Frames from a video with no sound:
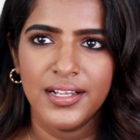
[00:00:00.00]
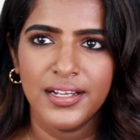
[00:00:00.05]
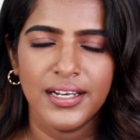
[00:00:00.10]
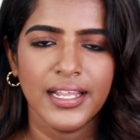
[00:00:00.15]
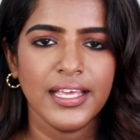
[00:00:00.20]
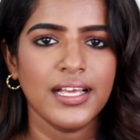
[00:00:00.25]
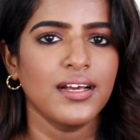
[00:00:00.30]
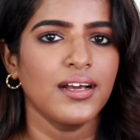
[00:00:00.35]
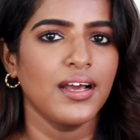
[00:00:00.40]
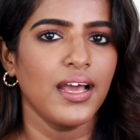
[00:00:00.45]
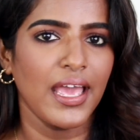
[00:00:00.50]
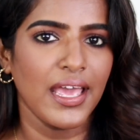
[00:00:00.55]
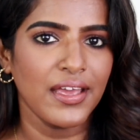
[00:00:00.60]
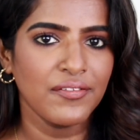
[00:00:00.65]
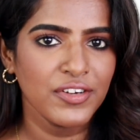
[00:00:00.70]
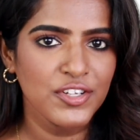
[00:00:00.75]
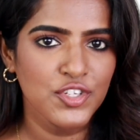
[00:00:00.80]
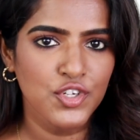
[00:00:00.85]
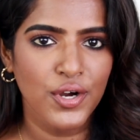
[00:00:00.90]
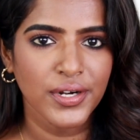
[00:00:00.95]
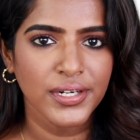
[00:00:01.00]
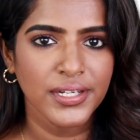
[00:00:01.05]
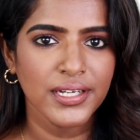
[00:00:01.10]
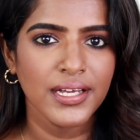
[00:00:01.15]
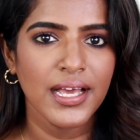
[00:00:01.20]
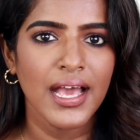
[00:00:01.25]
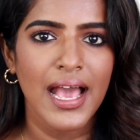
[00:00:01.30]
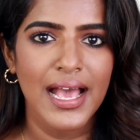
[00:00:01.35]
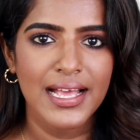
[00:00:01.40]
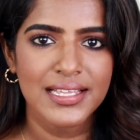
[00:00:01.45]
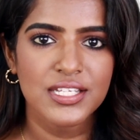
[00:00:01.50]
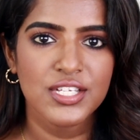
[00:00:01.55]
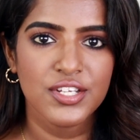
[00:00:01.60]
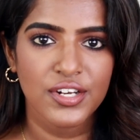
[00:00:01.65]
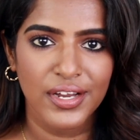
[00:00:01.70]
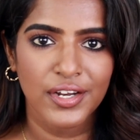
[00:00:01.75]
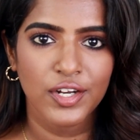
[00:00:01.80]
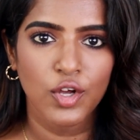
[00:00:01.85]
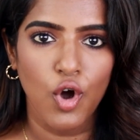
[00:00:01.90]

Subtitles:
Like every genre has great